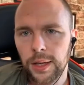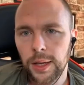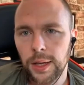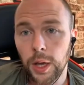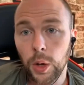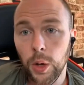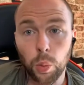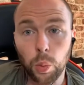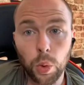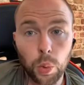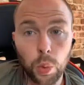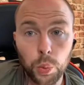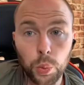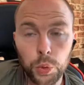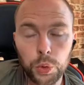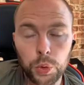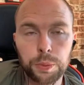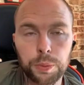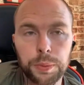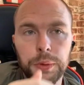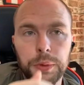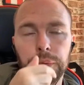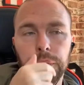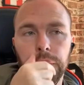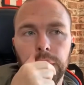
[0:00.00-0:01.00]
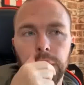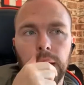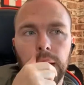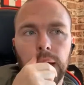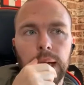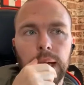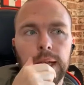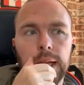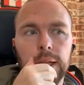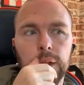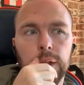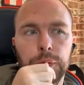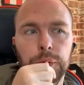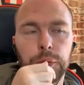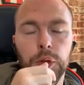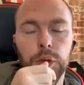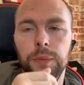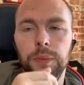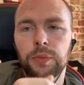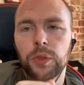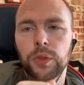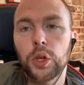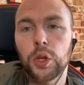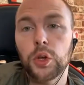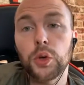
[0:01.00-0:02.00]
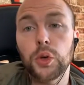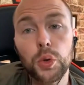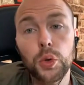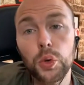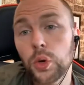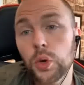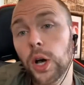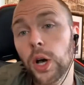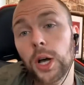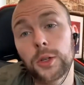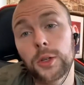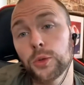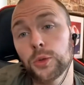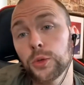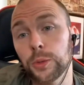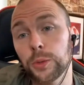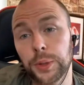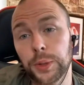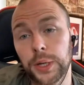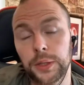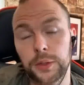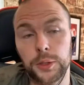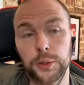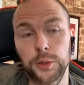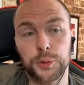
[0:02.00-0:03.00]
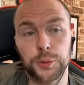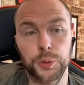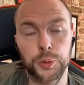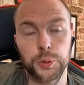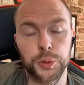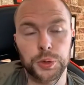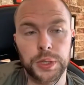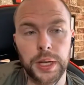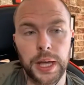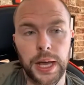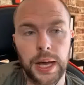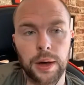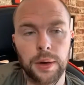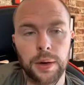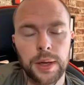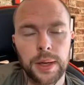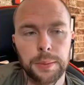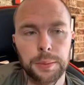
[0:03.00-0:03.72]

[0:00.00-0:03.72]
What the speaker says: What wouldn't be fair is for Newcastle to break these rules now,